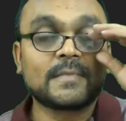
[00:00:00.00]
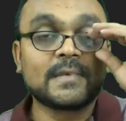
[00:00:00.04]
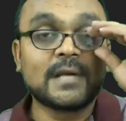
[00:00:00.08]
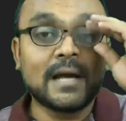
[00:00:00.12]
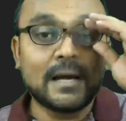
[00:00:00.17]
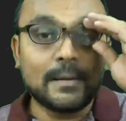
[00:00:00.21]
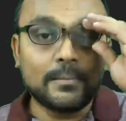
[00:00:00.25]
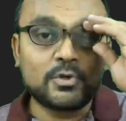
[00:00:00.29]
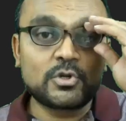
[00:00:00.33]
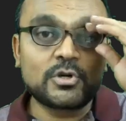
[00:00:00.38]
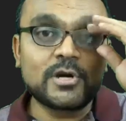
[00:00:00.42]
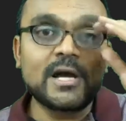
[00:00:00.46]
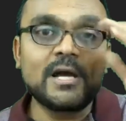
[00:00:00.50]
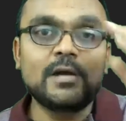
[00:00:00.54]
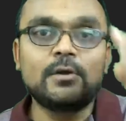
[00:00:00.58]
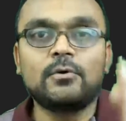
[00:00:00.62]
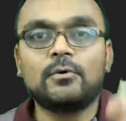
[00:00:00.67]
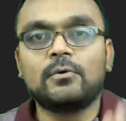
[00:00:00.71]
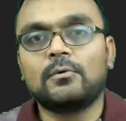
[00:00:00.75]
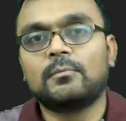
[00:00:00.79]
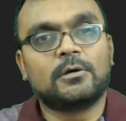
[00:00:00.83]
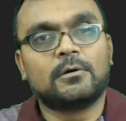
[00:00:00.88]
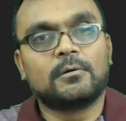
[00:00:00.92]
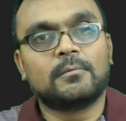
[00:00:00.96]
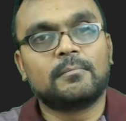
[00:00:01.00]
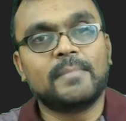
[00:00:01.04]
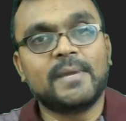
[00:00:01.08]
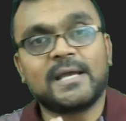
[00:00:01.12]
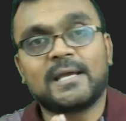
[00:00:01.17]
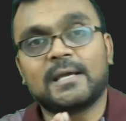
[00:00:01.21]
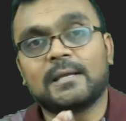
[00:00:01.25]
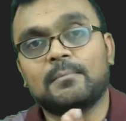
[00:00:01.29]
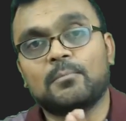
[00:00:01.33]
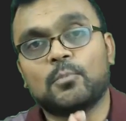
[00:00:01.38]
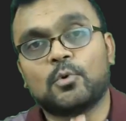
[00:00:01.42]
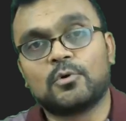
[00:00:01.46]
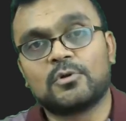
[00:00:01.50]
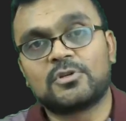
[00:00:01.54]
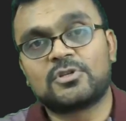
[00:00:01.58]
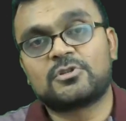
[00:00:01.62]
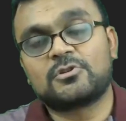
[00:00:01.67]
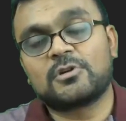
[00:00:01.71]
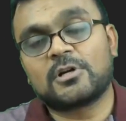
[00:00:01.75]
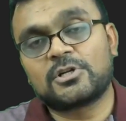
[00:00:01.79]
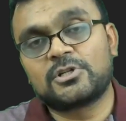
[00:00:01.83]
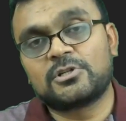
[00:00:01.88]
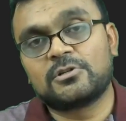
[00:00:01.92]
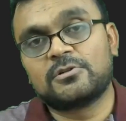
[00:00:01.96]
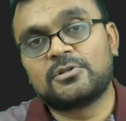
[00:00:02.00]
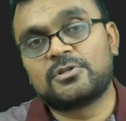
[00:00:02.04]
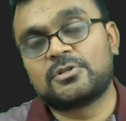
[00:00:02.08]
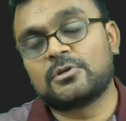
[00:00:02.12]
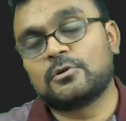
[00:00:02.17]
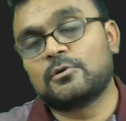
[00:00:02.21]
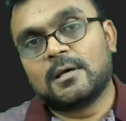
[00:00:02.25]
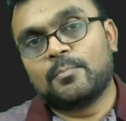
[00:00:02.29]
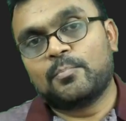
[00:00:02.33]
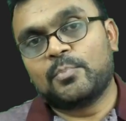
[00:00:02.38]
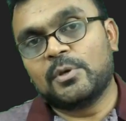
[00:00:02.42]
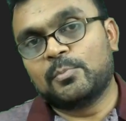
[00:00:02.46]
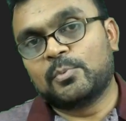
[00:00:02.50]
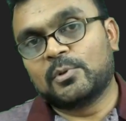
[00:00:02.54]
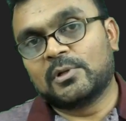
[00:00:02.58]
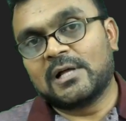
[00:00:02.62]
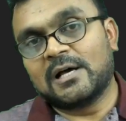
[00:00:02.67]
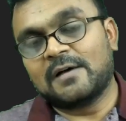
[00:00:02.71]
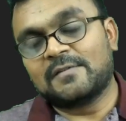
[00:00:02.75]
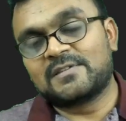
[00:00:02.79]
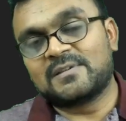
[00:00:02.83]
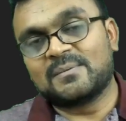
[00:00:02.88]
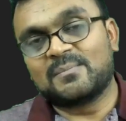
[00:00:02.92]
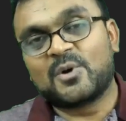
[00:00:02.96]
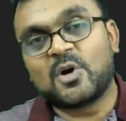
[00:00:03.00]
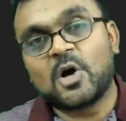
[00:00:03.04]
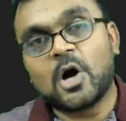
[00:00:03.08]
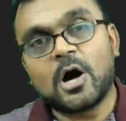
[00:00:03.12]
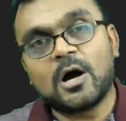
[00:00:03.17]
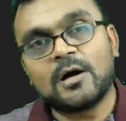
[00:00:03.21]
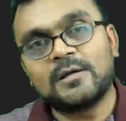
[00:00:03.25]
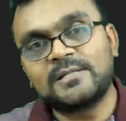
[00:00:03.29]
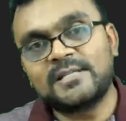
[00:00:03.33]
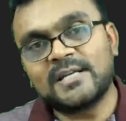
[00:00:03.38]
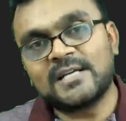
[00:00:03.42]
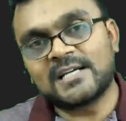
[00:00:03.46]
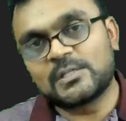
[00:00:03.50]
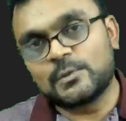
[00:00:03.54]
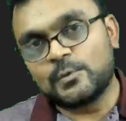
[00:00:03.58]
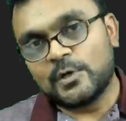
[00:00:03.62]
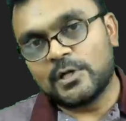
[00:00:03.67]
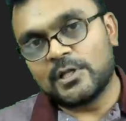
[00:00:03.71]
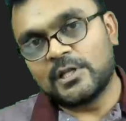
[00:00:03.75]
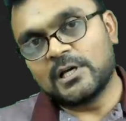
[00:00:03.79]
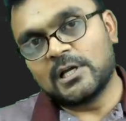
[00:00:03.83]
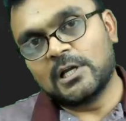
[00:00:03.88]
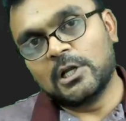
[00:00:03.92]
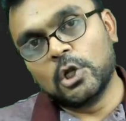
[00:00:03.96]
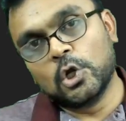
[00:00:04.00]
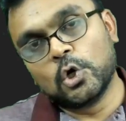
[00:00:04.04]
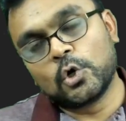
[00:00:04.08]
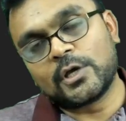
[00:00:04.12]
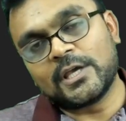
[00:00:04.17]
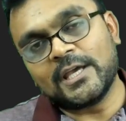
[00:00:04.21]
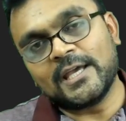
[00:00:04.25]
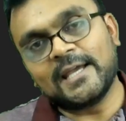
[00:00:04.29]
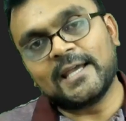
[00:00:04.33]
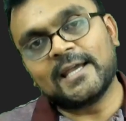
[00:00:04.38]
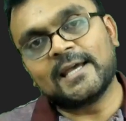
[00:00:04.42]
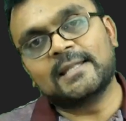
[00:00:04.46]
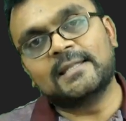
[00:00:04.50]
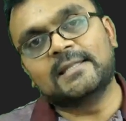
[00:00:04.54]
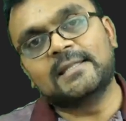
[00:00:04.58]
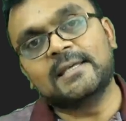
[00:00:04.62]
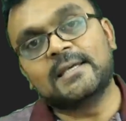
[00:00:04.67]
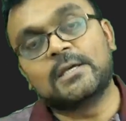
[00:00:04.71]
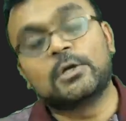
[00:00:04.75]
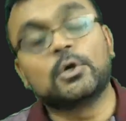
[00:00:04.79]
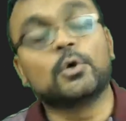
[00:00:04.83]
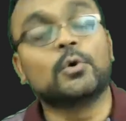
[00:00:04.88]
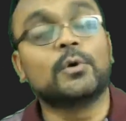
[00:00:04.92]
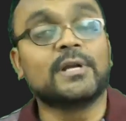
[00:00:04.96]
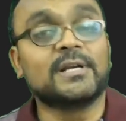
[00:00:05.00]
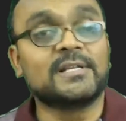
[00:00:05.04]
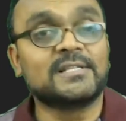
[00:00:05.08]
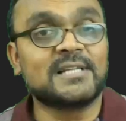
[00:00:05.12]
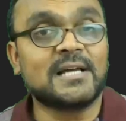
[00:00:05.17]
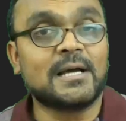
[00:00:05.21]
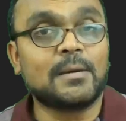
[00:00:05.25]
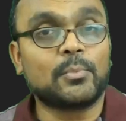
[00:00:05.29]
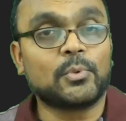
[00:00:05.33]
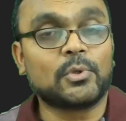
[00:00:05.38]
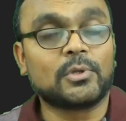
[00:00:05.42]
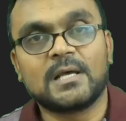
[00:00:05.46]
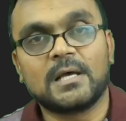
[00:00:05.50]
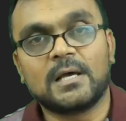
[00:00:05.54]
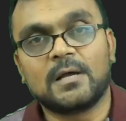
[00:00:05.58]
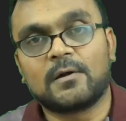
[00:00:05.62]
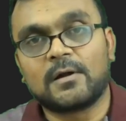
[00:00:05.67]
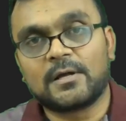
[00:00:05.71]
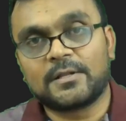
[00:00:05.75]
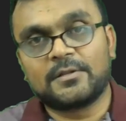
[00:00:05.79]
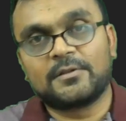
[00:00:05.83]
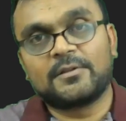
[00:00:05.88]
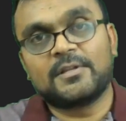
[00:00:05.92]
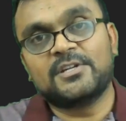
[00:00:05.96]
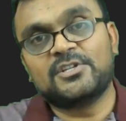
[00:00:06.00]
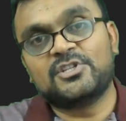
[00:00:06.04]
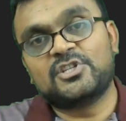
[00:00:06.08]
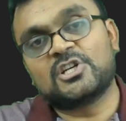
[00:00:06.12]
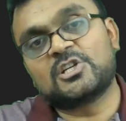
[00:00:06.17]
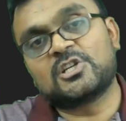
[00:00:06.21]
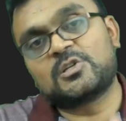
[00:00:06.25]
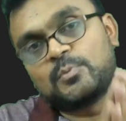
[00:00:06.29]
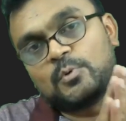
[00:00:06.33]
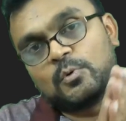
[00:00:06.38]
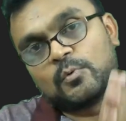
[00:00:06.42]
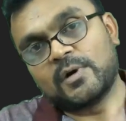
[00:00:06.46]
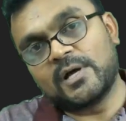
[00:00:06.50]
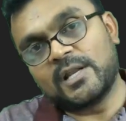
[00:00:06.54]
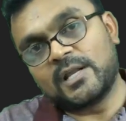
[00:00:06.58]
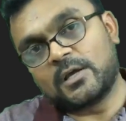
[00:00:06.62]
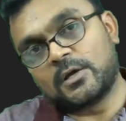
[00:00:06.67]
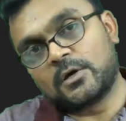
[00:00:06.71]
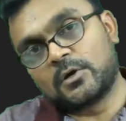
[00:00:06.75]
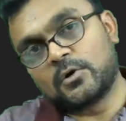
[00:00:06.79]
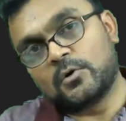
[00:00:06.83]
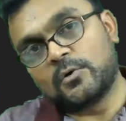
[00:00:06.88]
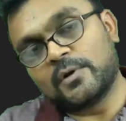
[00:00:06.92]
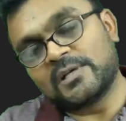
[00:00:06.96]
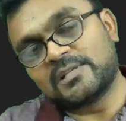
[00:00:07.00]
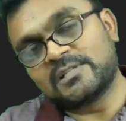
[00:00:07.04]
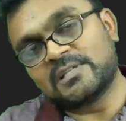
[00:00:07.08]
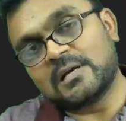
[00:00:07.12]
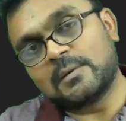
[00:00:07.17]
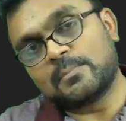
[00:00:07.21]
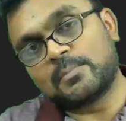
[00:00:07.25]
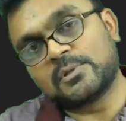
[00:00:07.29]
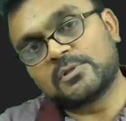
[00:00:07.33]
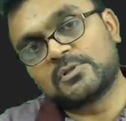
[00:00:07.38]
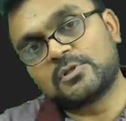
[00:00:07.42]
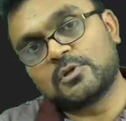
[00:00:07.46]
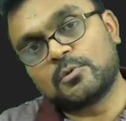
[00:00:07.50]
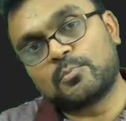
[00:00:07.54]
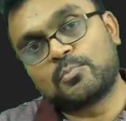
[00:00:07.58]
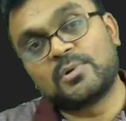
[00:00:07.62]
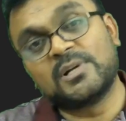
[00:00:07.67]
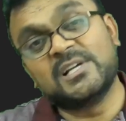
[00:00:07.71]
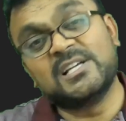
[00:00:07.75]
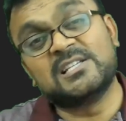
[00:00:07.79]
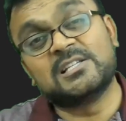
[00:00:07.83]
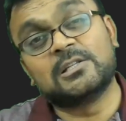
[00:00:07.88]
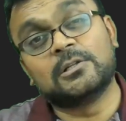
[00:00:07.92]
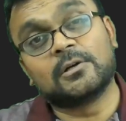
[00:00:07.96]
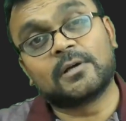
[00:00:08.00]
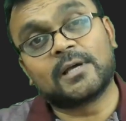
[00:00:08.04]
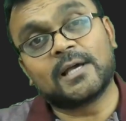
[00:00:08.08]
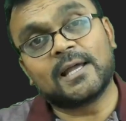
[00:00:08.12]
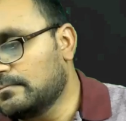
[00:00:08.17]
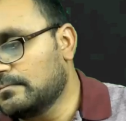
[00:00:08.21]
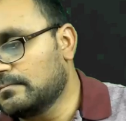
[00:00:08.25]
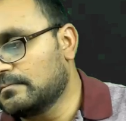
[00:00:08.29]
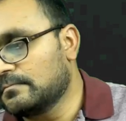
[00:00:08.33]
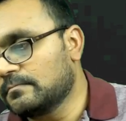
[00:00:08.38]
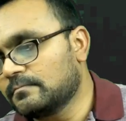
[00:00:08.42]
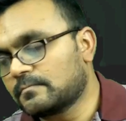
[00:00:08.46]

I'm trying to make it more structured so people have some context when they're looking at the code example rather than just providing a code example. So please look at it.